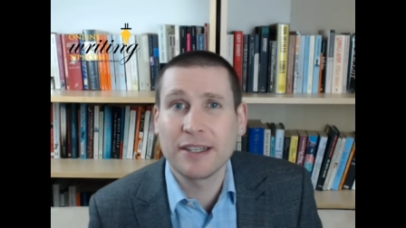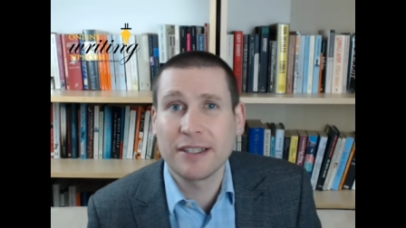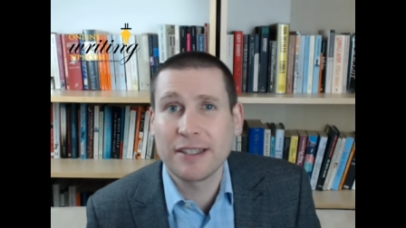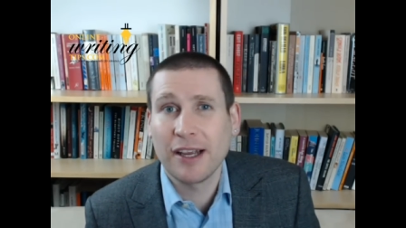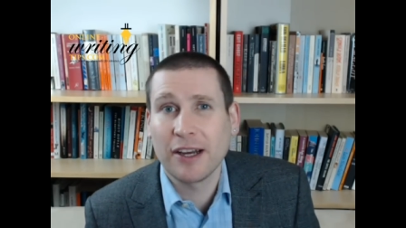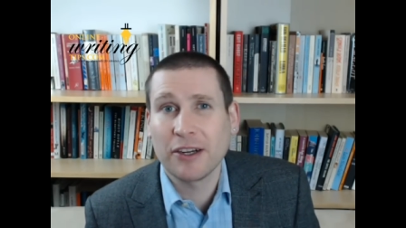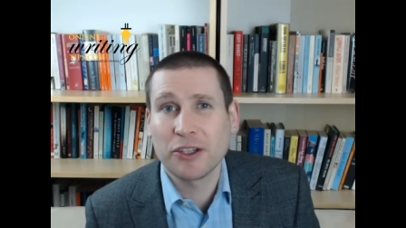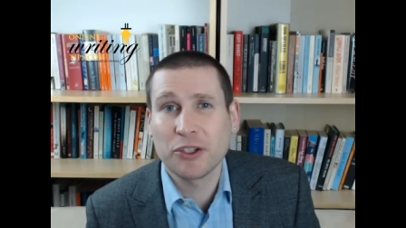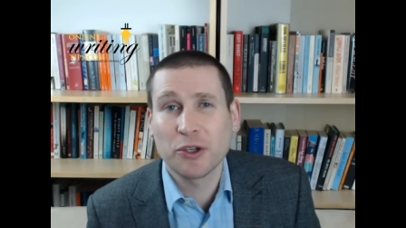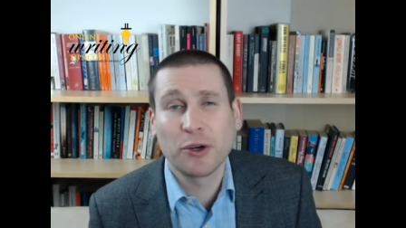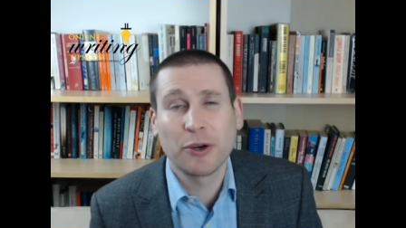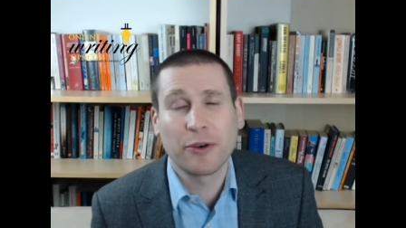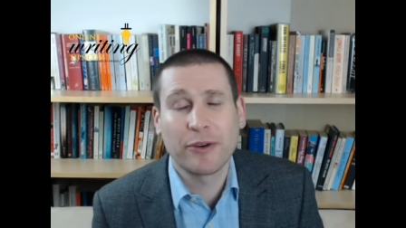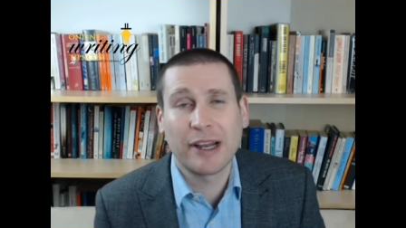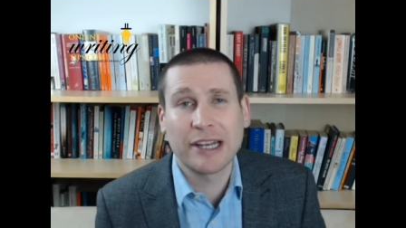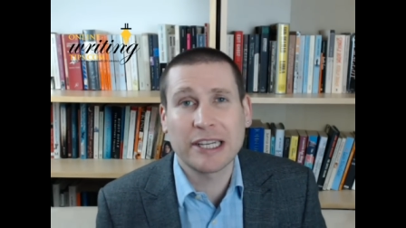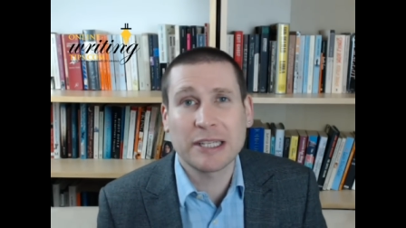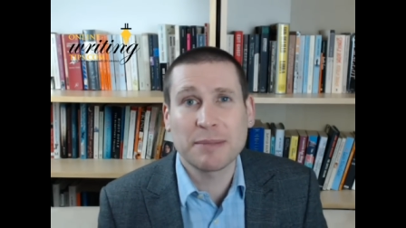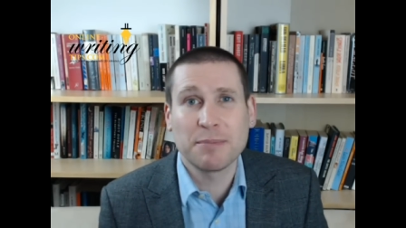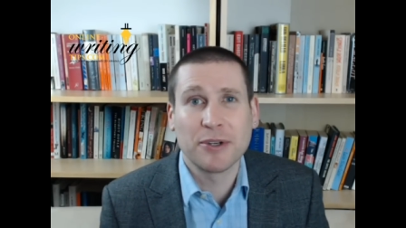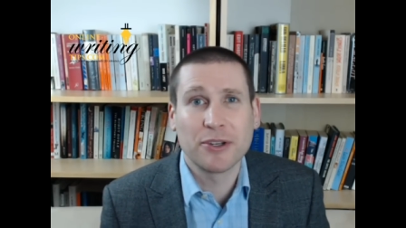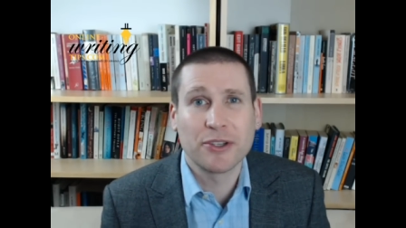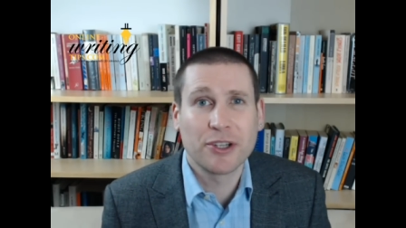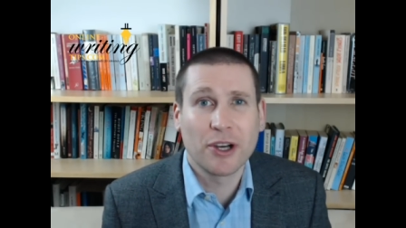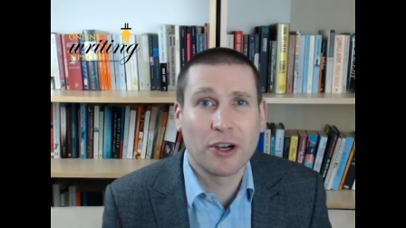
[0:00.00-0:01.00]
sexual
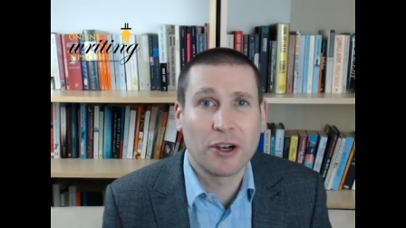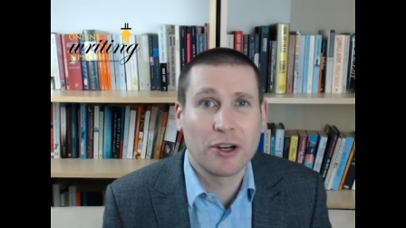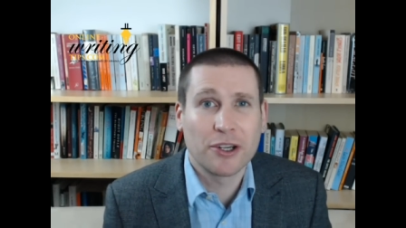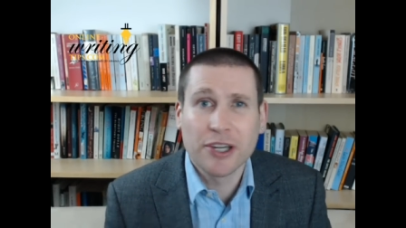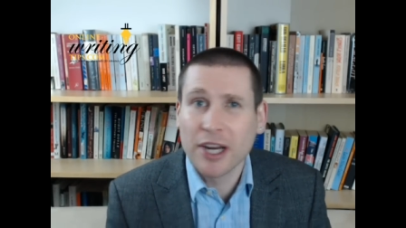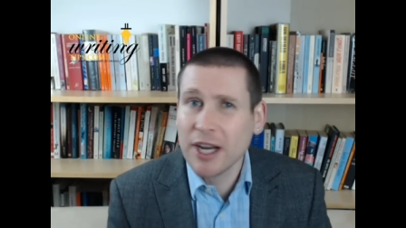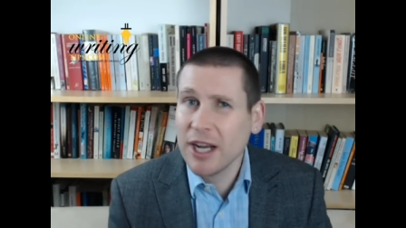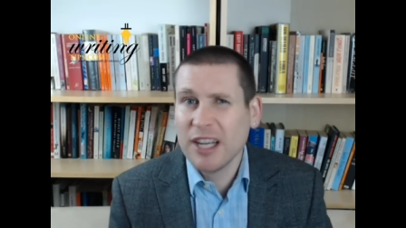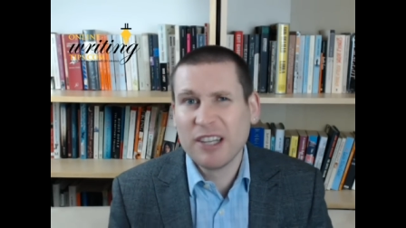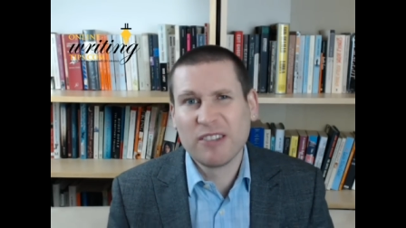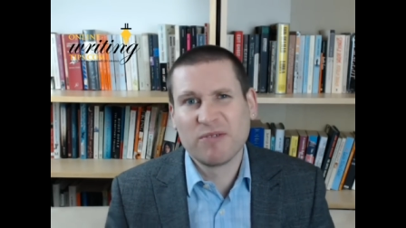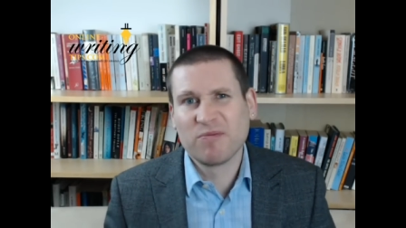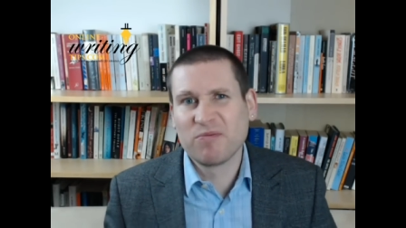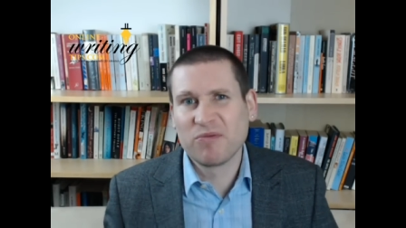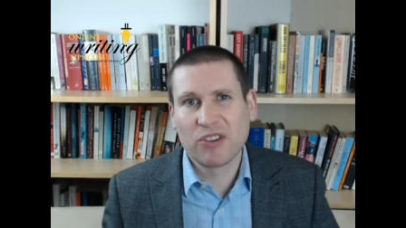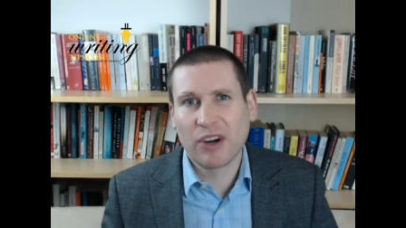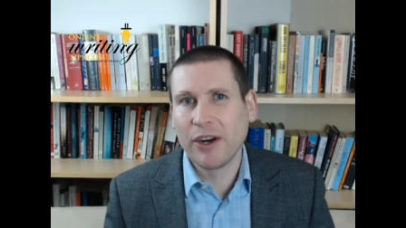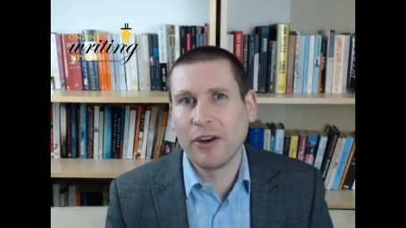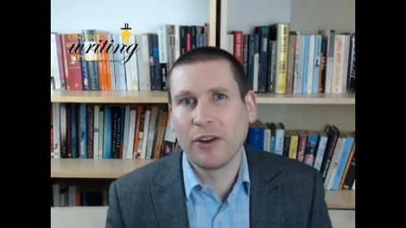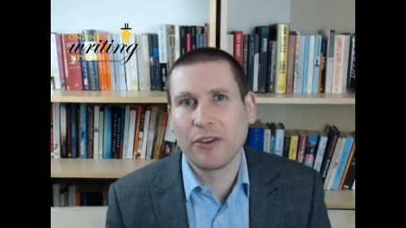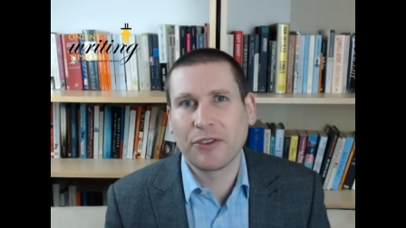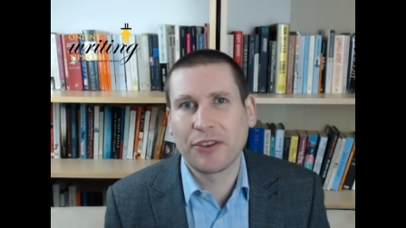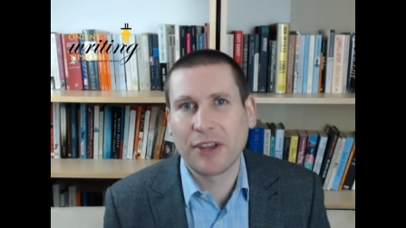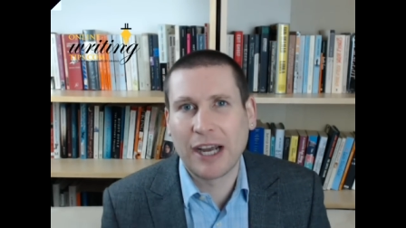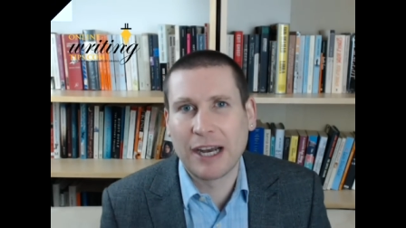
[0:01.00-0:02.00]
harassment charge, try
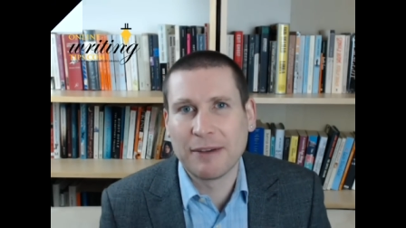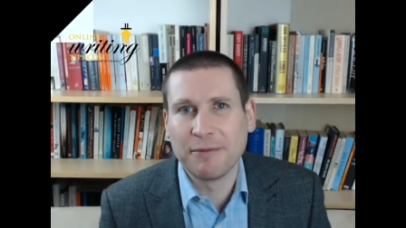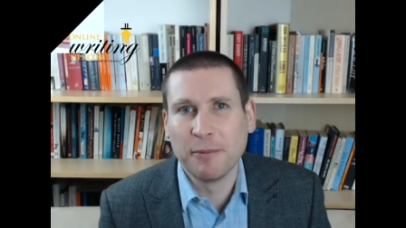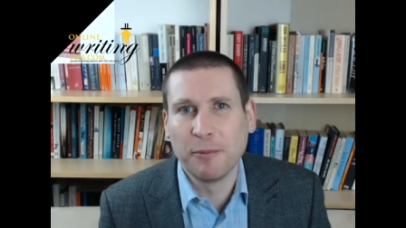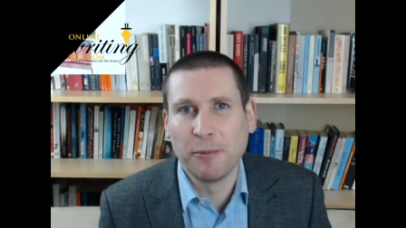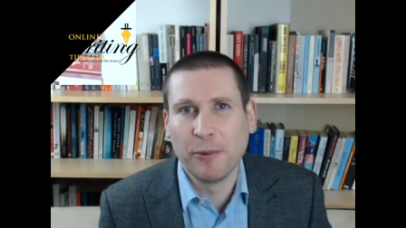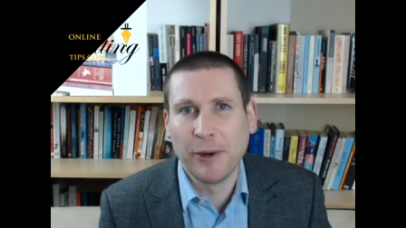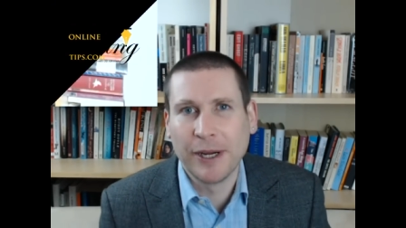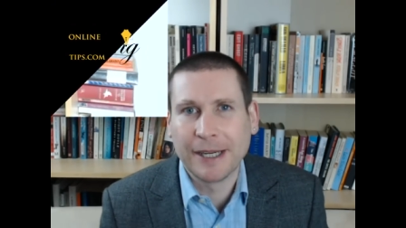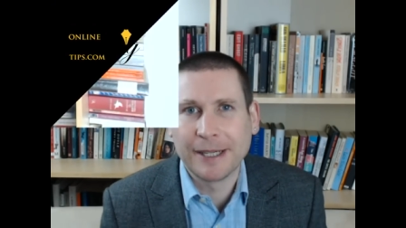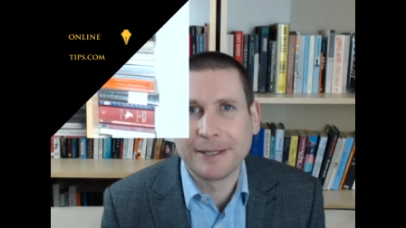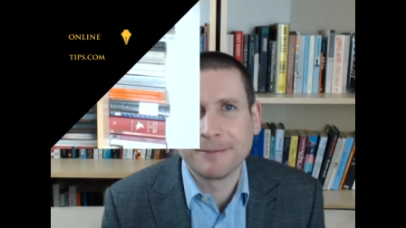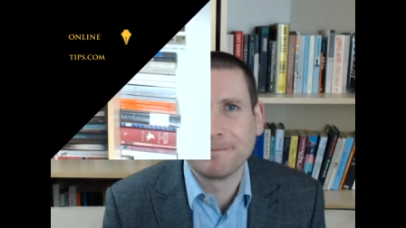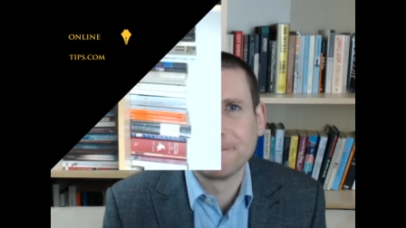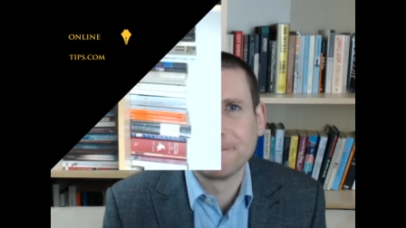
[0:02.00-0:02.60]
not to have him wink.